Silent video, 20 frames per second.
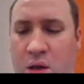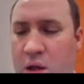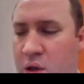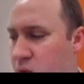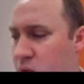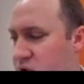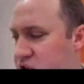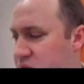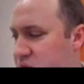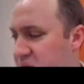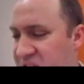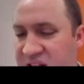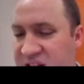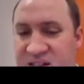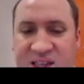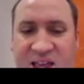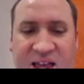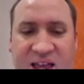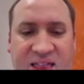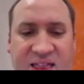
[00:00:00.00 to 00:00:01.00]
Which means
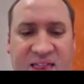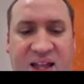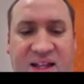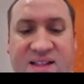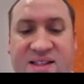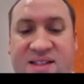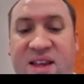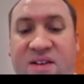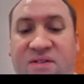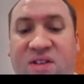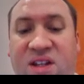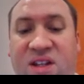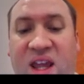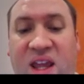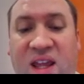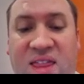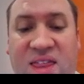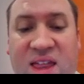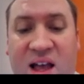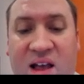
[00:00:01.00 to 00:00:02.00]
that that
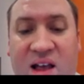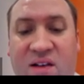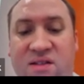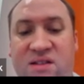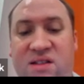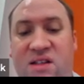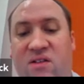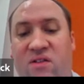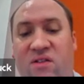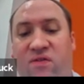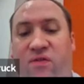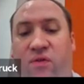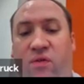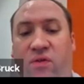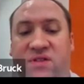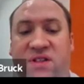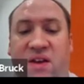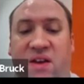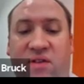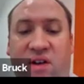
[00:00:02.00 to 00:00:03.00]

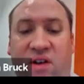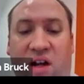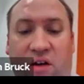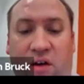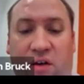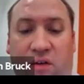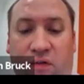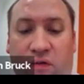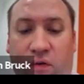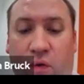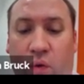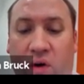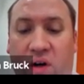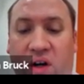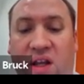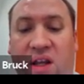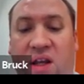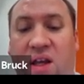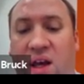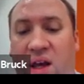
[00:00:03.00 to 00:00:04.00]

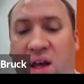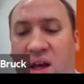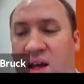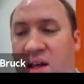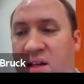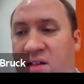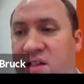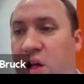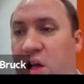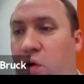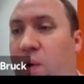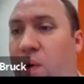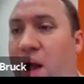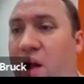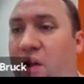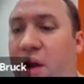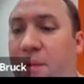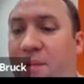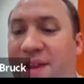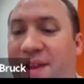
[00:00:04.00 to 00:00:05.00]
78,740 is going to
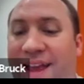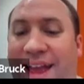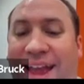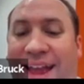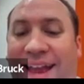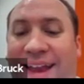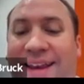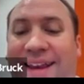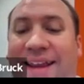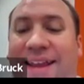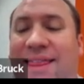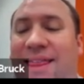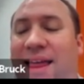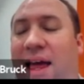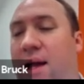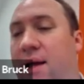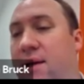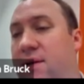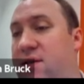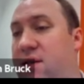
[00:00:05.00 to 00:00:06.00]
round up to
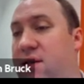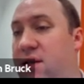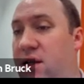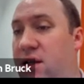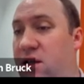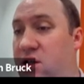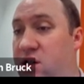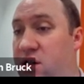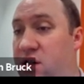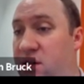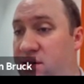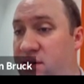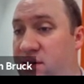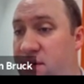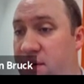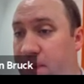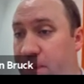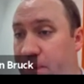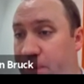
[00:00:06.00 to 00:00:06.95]
80,000 inches.